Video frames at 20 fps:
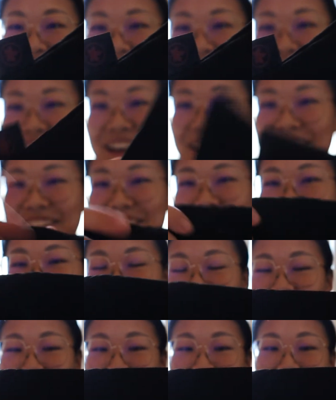and
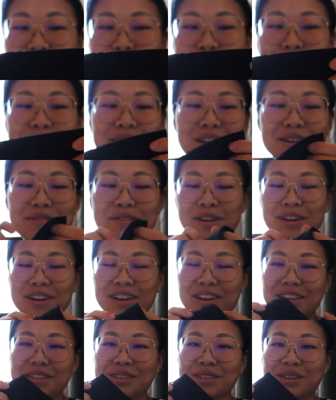some stuff on
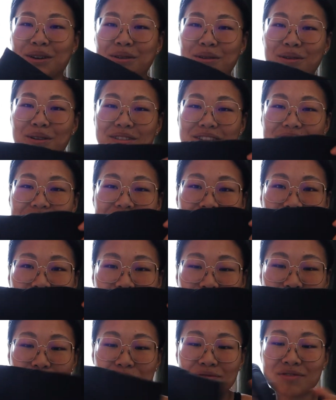it. So this is
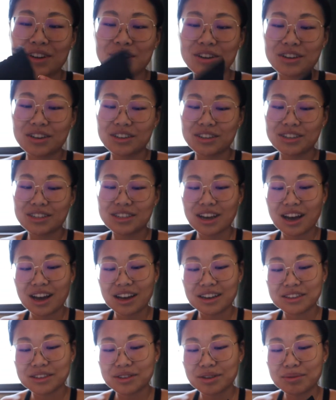also a very good
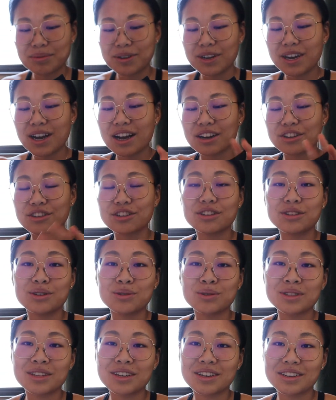size. So I'm gonna actually
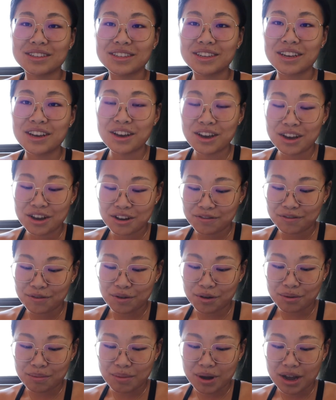use this
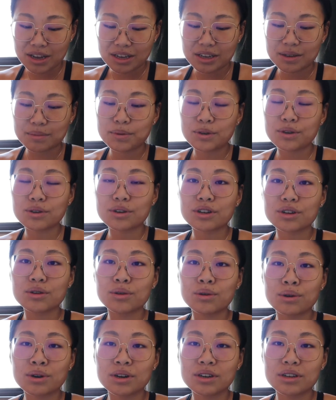for my computer
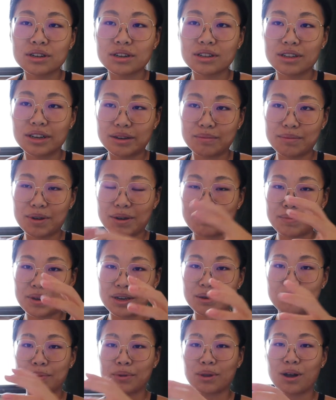cord, like my
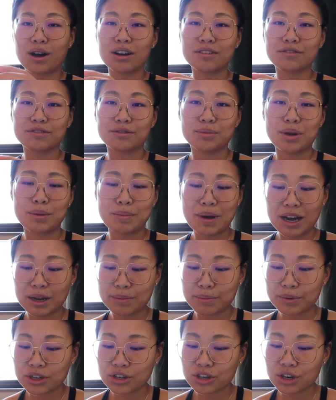big block for my
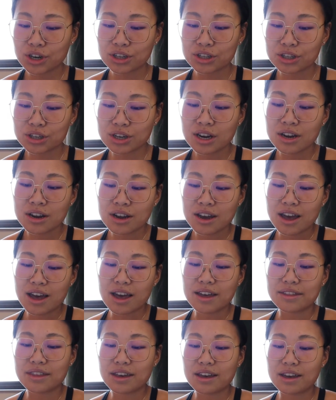MacBook charger,
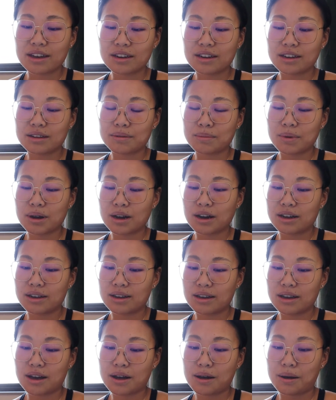and then
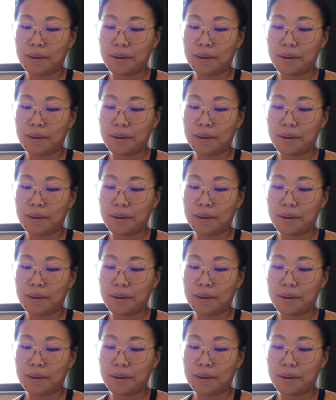my